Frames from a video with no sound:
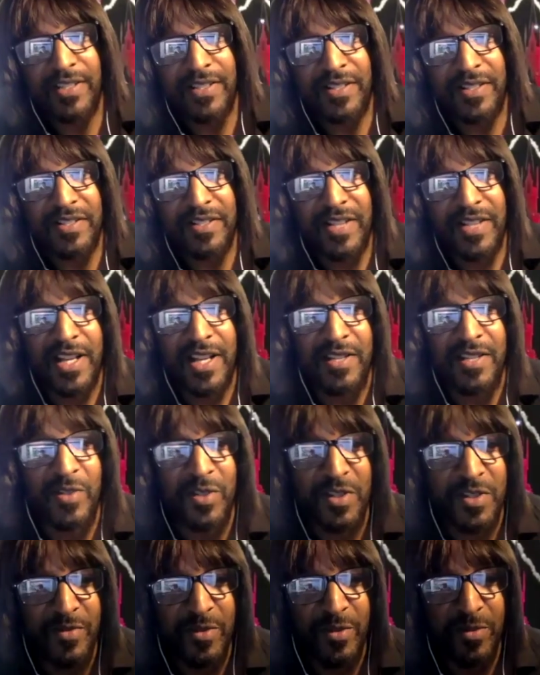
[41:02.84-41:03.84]
the
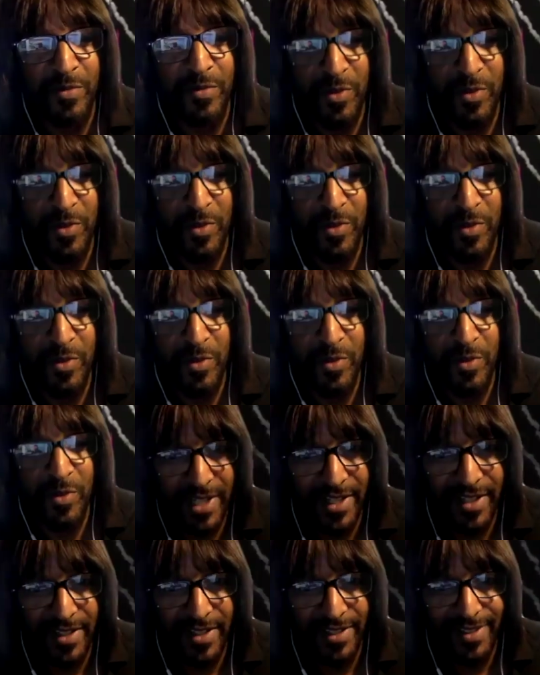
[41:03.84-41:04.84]
saxophonist for Bootsy's Rubber
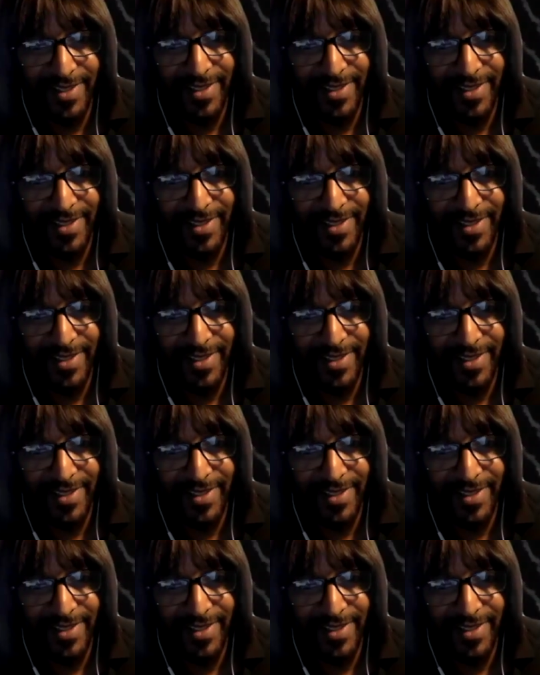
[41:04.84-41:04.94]
Band.